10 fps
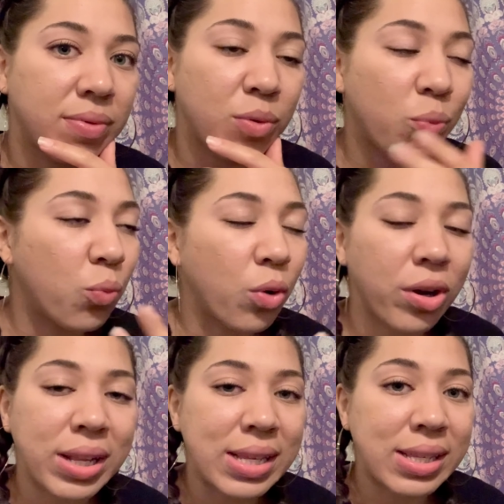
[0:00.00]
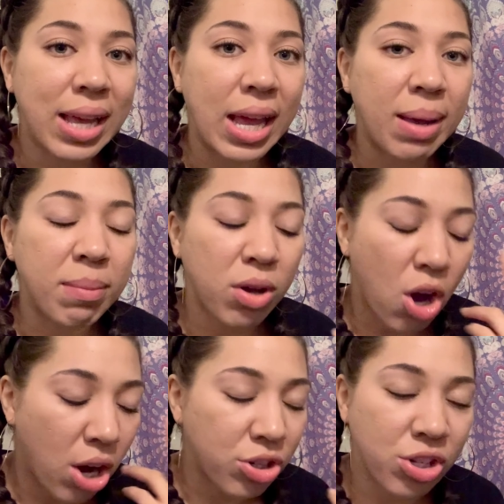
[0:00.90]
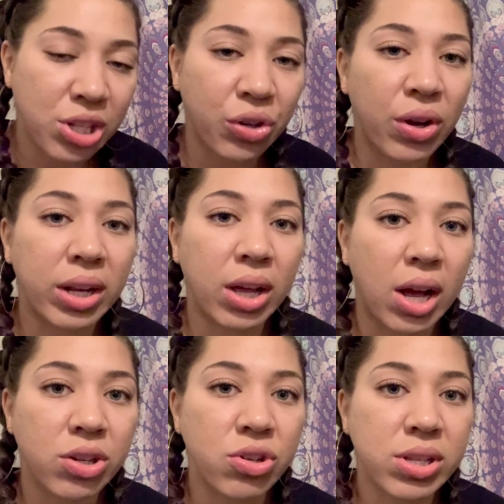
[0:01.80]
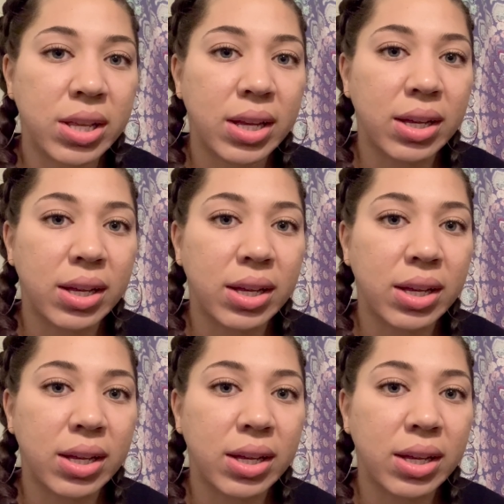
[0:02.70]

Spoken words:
We're in this game consciously or unconsciously.